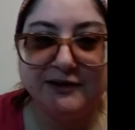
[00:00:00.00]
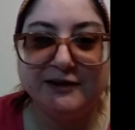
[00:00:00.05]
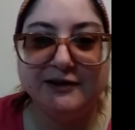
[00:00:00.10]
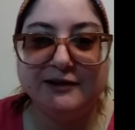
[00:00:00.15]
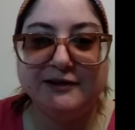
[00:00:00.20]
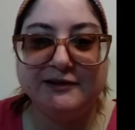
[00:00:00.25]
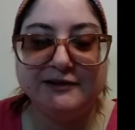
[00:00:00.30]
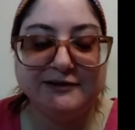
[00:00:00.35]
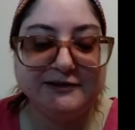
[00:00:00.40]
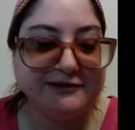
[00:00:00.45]

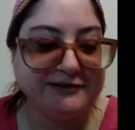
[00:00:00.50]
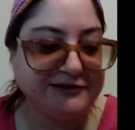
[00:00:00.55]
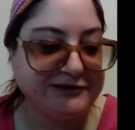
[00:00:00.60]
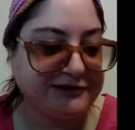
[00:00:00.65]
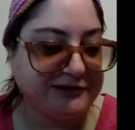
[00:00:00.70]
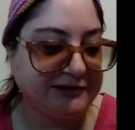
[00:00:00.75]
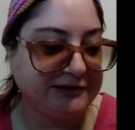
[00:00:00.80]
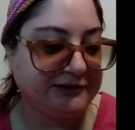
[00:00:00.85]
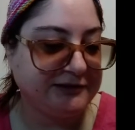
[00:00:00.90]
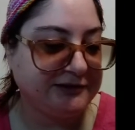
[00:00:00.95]

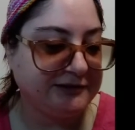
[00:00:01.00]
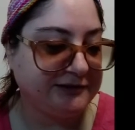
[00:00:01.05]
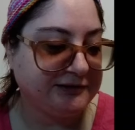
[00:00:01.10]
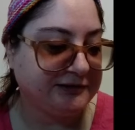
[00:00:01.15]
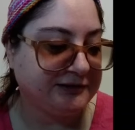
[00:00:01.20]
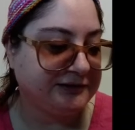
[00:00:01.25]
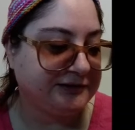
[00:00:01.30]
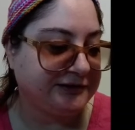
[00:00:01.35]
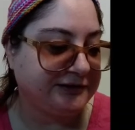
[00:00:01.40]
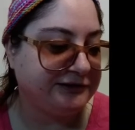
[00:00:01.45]
is
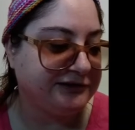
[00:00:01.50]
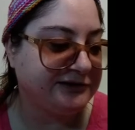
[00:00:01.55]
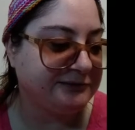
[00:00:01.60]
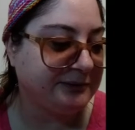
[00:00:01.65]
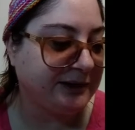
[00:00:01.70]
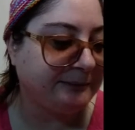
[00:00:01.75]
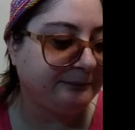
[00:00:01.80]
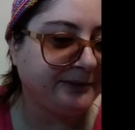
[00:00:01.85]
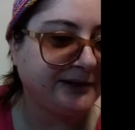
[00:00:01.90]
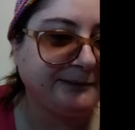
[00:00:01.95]
use
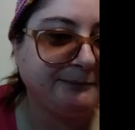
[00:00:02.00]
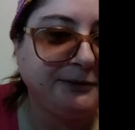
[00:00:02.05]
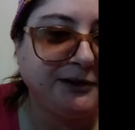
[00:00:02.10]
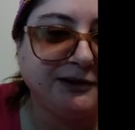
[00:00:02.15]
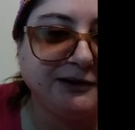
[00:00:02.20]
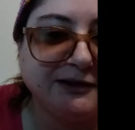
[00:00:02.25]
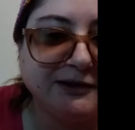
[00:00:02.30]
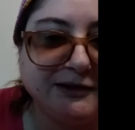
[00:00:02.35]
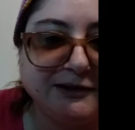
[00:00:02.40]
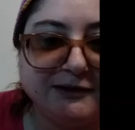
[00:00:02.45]
my big
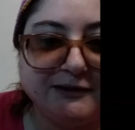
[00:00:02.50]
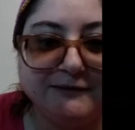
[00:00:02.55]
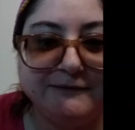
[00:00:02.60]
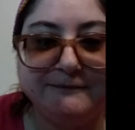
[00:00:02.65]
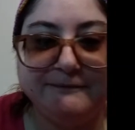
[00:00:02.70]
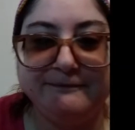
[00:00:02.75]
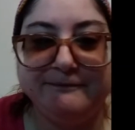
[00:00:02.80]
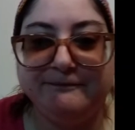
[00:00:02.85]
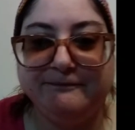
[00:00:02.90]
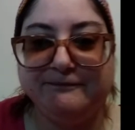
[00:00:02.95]
book.
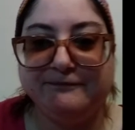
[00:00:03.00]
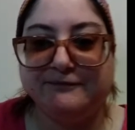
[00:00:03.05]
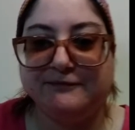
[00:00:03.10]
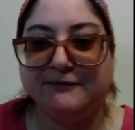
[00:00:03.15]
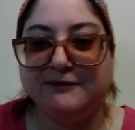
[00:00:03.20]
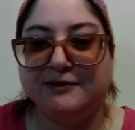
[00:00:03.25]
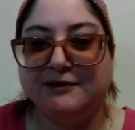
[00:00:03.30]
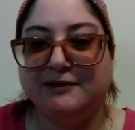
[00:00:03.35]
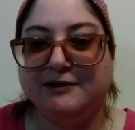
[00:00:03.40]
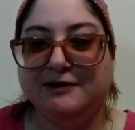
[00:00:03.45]

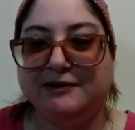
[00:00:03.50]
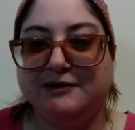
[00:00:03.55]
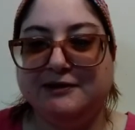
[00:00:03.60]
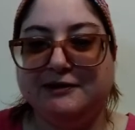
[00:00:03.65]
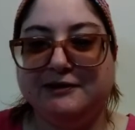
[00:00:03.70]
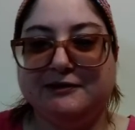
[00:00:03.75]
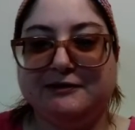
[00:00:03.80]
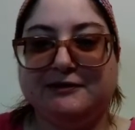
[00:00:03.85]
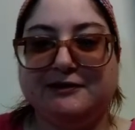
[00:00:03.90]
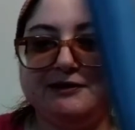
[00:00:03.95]

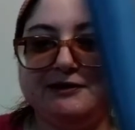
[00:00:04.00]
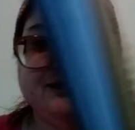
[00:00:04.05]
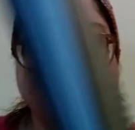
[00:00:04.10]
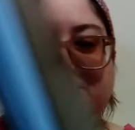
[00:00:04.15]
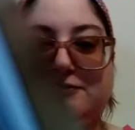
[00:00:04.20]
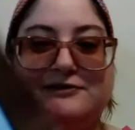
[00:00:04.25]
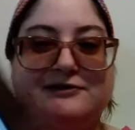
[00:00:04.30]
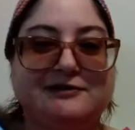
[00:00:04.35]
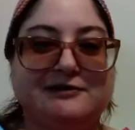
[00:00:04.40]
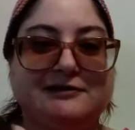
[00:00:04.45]
Here it
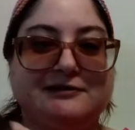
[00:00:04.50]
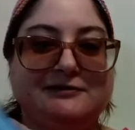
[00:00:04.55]
is.